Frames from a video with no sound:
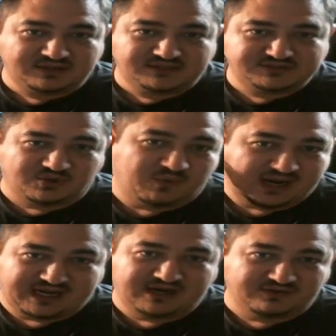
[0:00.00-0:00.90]
So when I
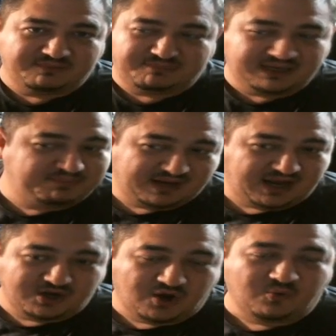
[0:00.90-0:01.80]
hear the beep and I
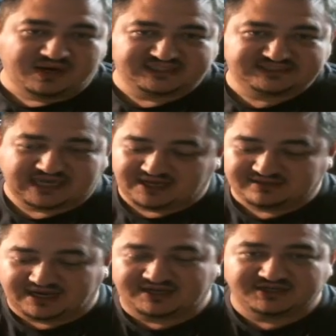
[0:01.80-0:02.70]
know what it's saying,
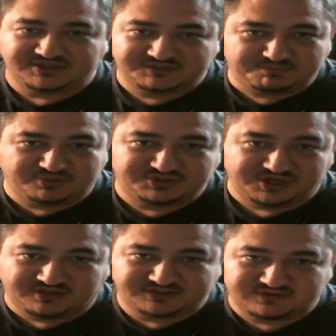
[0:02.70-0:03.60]
that I can just push it
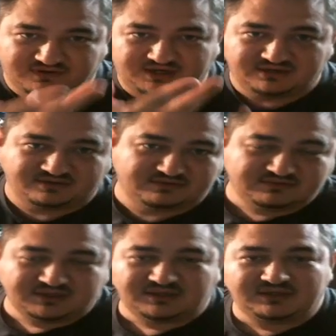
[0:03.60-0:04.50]
on the screen and
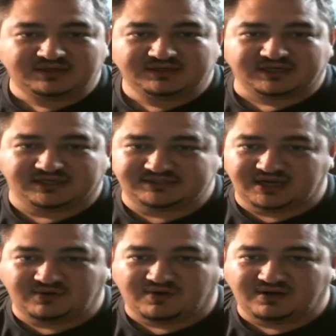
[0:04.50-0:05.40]

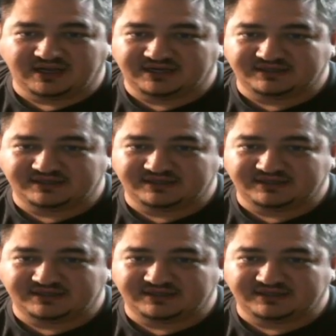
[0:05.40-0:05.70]
continue on. And